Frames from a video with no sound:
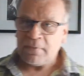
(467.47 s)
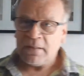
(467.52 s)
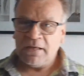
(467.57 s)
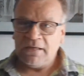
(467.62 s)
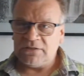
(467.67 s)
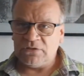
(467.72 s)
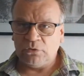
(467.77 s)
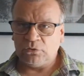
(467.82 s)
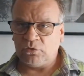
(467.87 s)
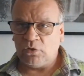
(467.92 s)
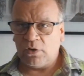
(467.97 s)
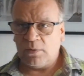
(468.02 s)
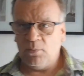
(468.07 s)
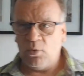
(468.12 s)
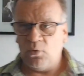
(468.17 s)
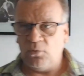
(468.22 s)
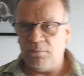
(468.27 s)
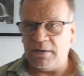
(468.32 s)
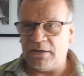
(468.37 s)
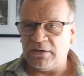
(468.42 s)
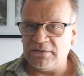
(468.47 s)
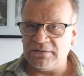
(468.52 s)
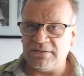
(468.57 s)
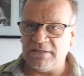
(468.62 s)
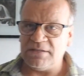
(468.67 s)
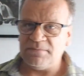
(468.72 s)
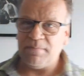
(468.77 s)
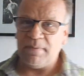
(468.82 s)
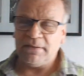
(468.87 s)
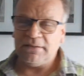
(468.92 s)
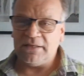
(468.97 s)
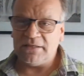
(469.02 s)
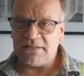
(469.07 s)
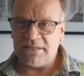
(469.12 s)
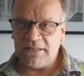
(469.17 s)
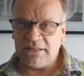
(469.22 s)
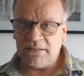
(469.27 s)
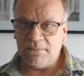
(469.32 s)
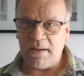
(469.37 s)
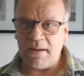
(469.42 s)
It's not going to move, because this
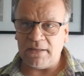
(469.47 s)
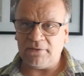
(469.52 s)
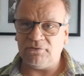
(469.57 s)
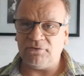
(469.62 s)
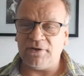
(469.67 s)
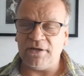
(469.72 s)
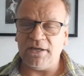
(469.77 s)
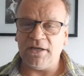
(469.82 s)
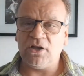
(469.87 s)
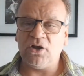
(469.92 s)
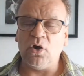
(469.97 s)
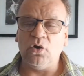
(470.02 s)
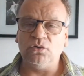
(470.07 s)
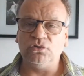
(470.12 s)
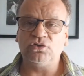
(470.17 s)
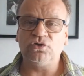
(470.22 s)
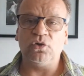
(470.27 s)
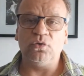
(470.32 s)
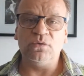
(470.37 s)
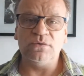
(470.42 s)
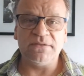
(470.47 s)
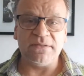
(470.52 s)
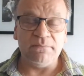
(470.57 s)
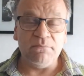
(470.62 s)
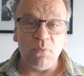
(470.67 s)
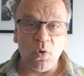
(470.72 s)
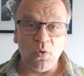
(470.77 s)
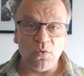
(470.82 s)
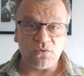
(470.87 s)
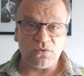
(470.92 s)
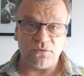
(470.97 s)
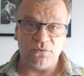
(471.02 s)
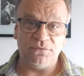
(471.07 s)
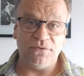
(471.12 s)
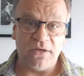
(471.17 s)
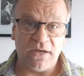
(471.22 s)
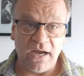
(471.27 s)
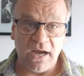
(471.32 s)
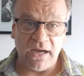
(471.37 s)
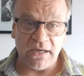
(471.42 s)
little battery controls in most of
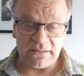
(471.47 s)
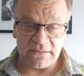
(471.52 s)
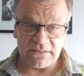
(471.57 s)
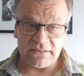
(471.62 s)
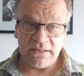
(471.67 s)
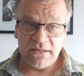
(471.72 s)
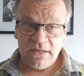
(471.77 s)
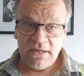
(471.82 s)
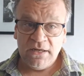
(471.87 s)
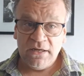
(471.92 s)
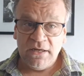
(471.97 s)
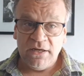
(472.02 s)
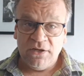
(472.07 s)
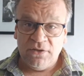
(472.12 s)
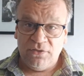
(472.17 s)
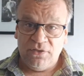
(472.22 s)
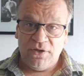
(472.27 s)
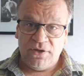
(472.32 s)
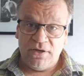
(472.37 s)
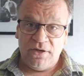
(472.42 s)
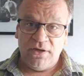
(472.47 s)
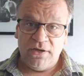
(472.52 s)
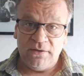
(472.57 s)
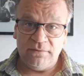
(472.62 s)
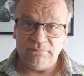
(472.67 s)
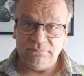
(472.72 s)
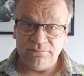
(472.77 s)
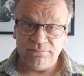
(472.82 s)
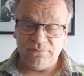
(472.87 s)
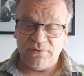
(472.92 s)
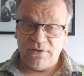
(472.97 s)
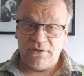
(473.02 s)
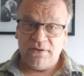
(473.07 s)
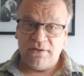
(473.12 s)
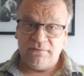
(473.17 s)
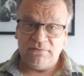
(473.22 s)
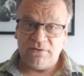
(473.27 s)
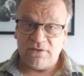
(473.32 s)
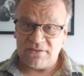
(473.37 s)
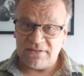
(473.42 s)
the cars the
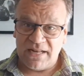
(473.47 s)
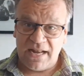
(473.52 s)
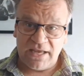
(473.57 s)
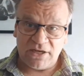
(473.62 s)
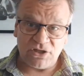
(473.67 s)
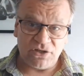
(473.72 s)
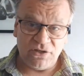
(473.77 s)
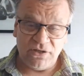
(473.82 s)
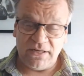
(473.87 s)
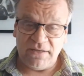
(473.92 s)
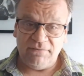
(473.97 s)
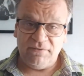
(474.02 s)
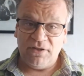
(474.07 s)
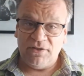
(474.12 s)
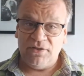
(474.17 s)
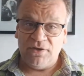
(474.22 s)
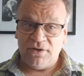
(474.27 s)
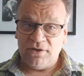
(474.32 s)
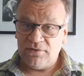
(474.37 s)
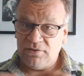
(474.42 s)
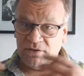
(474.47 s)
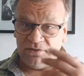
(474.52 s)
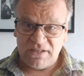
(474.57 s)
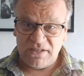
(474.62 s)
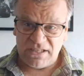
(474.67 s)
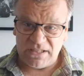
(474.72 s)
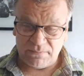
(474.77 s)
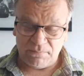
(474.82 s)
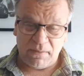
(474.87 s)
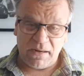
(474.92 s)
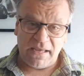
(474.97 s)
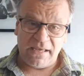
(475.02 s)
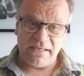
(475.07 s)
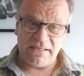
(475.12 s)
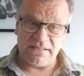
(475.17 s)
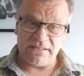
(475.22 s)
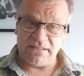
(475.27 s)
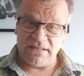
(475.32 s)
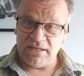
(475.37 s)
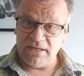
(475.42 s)
selection lever, the
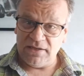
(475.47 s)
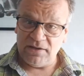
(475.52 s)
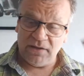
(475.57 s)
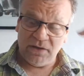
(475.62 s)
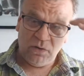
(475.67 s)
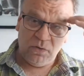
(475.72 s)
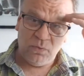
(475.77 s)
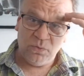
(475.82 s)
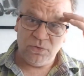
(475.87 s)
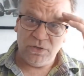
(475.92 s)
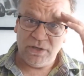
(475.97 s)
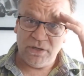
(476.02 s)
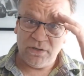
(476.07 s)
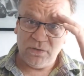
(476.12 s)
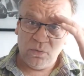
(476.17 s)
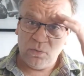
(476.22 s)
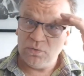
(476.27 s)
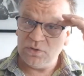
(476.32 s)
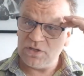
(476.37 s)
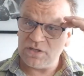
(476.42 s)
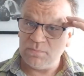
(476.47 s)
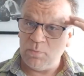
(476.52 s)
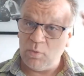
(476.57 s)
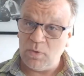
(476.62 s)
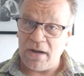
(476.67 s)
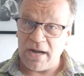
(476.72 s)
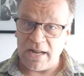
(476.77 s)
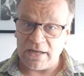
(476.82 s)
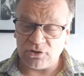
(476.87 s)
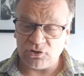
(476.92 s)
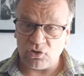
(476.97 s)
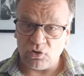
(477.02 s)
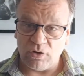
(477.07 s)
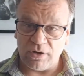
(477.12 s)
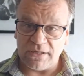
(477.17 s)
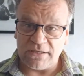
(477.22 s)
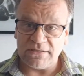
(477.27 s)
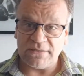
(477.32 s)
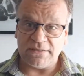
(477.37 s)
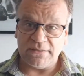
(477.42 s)
displays, all the small
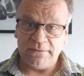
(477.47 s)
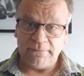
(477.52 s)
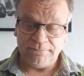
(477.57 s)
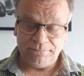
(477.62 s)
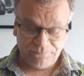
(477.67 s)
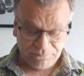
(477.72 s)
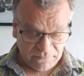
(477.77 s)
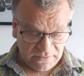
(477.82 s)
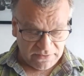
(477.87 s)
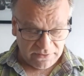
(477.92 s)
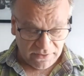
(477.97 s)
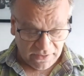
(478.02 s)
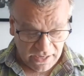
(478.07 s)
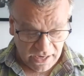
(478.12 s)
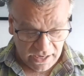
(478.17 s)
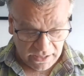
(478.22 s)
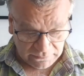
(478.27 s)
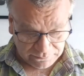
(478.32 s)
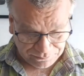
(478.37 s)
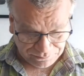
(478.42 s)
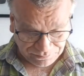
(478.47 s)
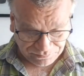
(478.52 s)
electronics in the car.